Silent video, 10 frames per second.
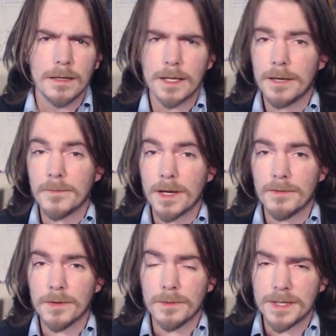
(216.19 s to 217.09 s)
Gave me
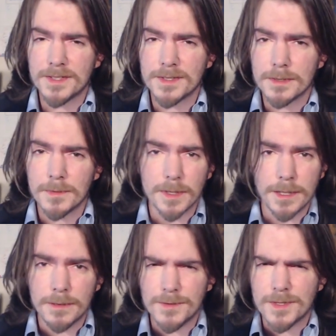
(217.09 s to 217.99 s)
every reason to
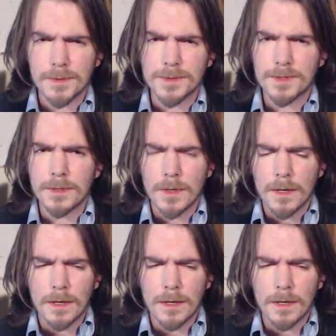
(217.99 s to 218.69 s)
believe she was a